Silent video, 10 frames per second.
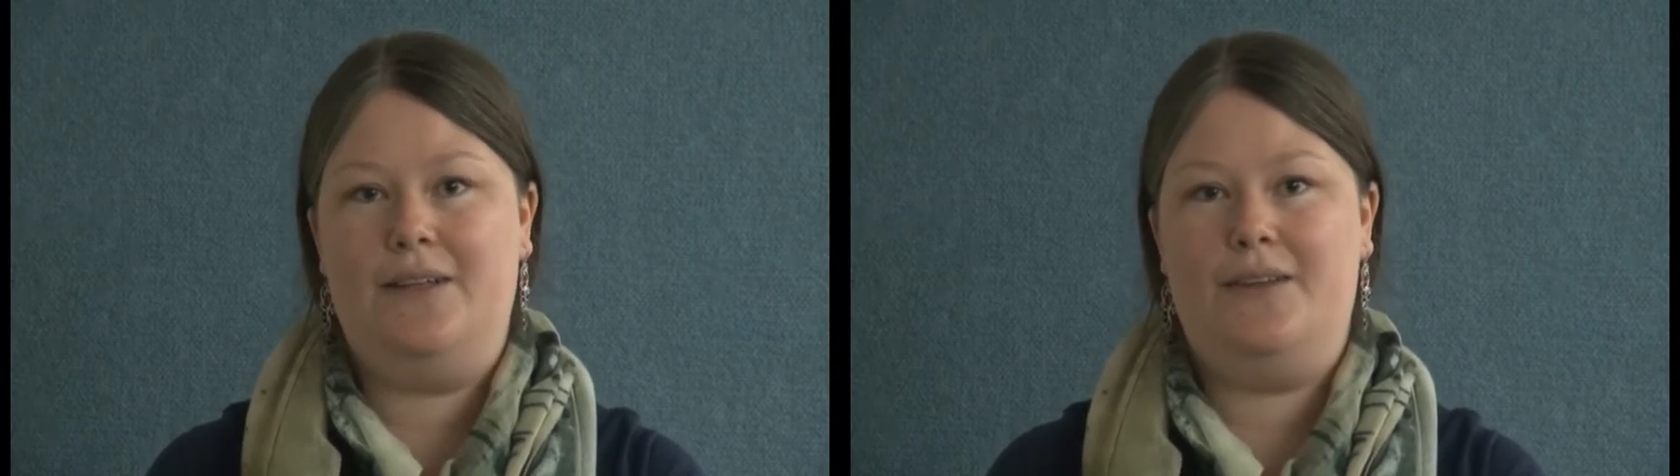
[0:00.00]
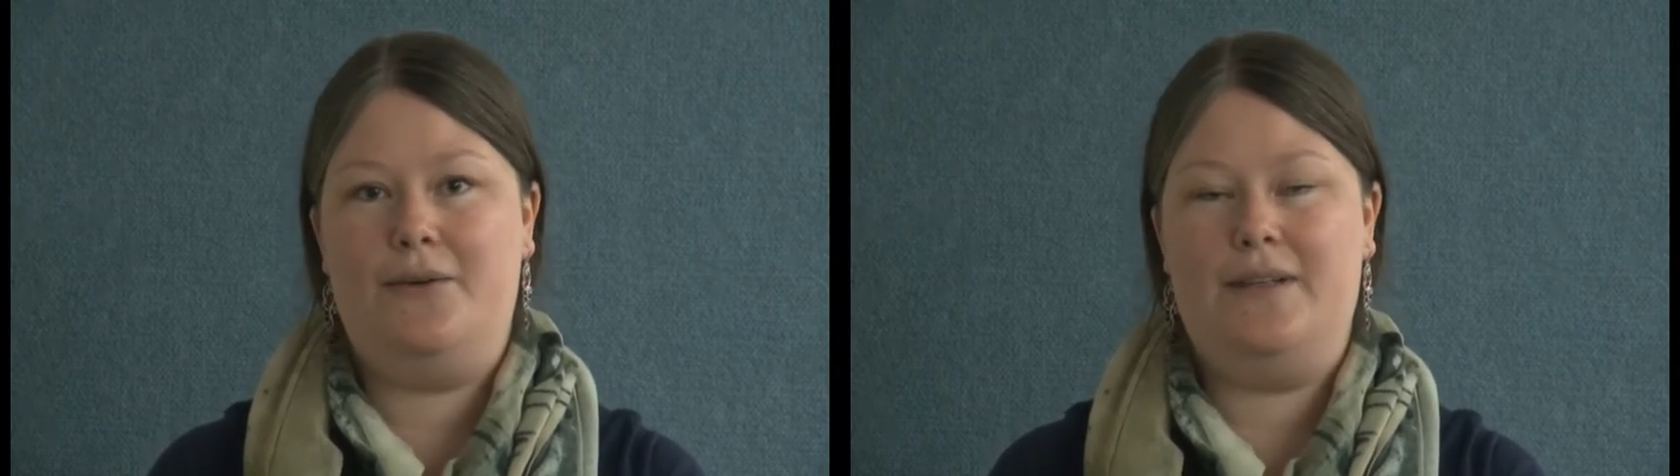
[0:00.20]

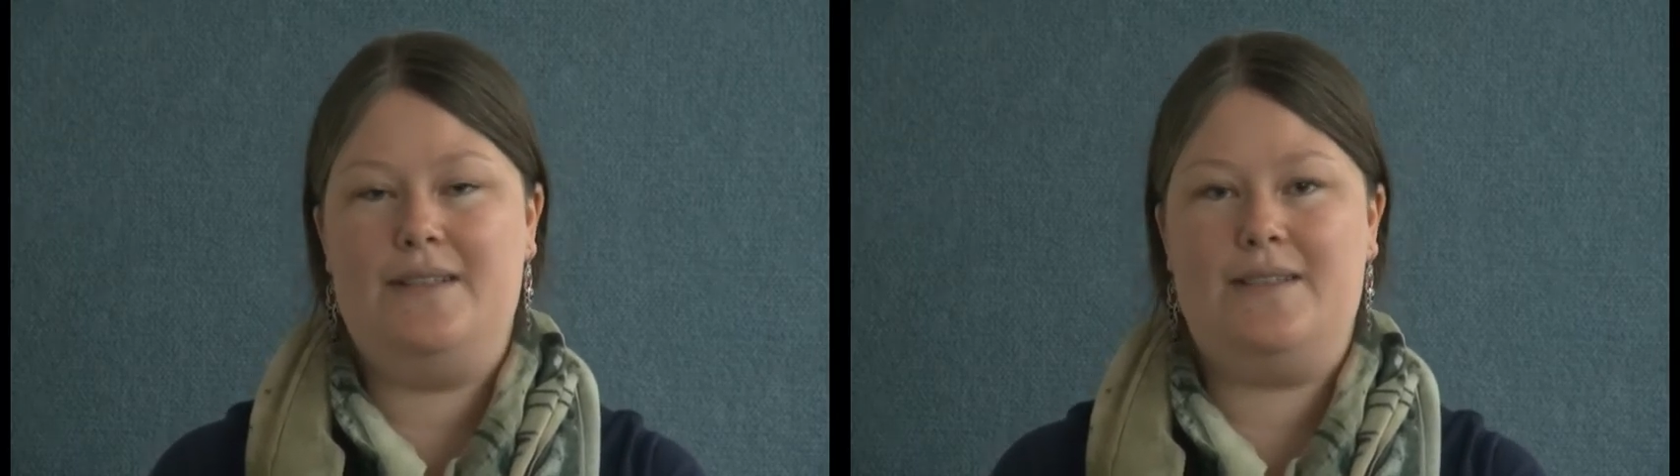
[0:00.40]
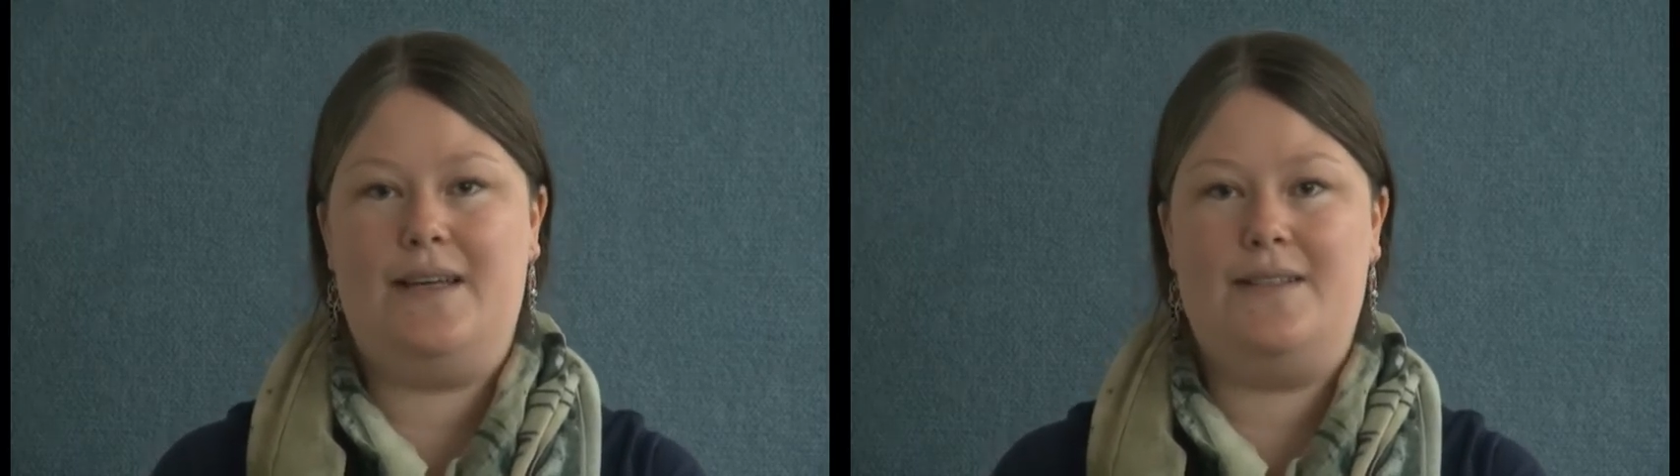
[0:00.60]
though it
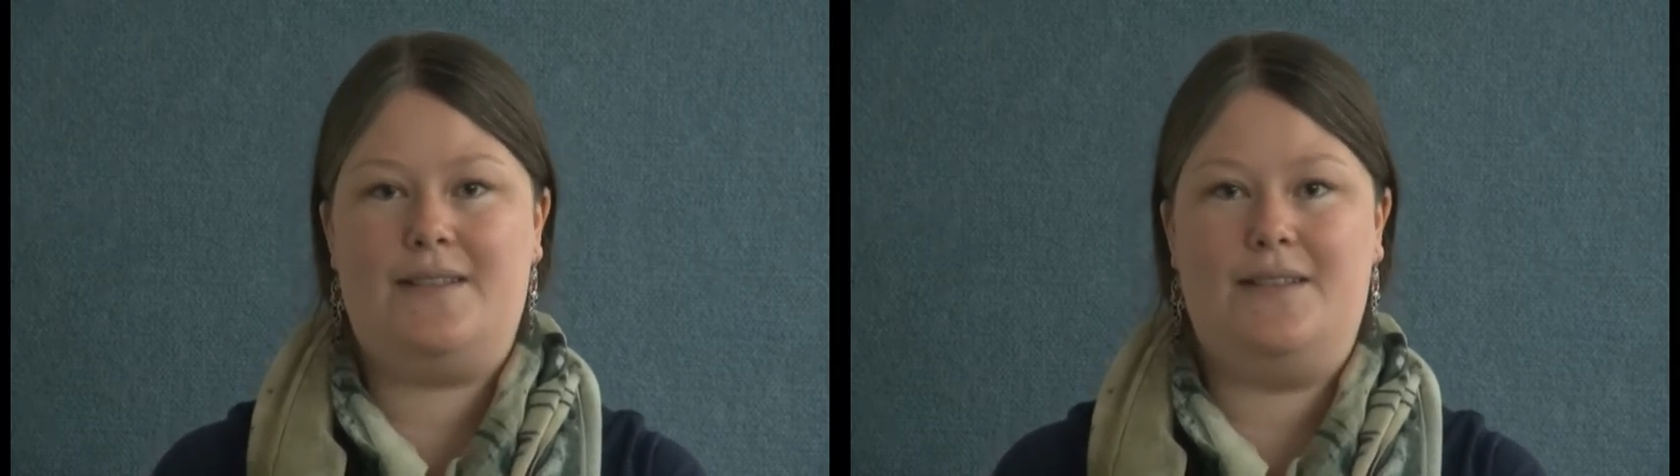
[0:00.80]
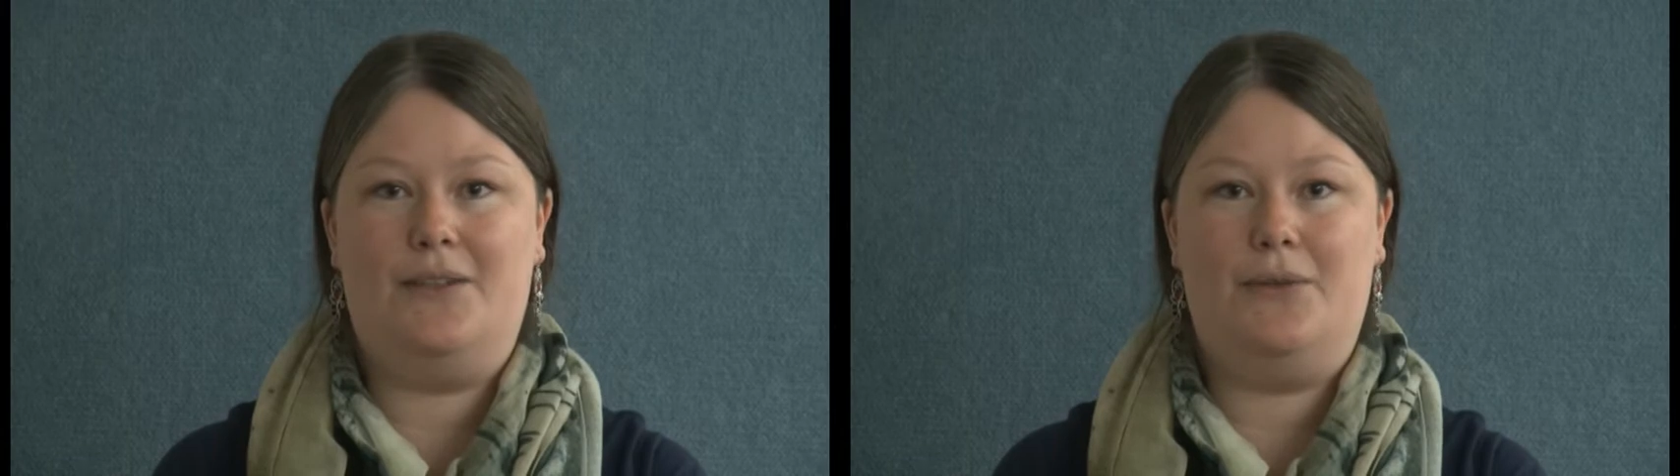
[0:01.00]
is
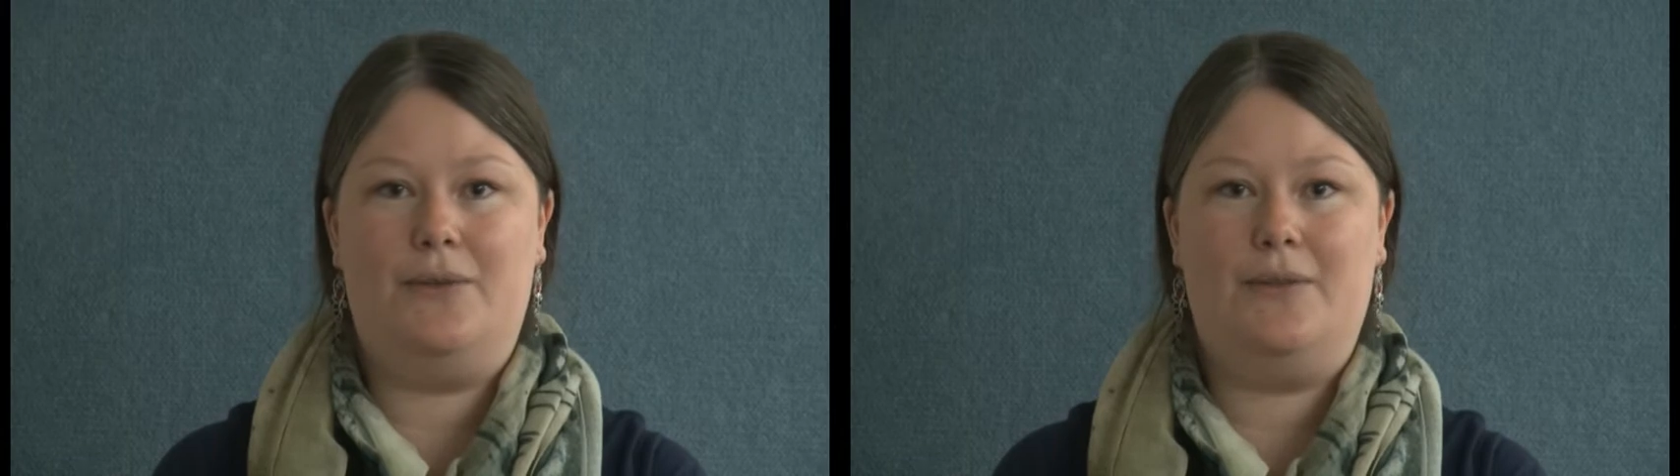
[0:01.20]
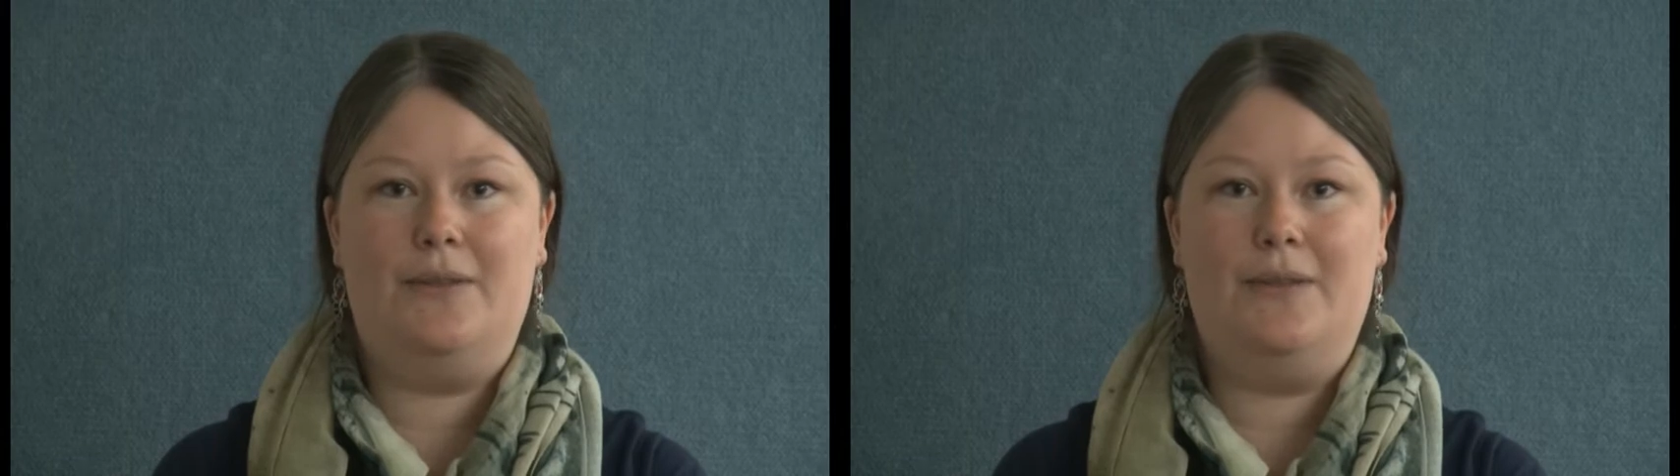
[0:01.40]
against the law.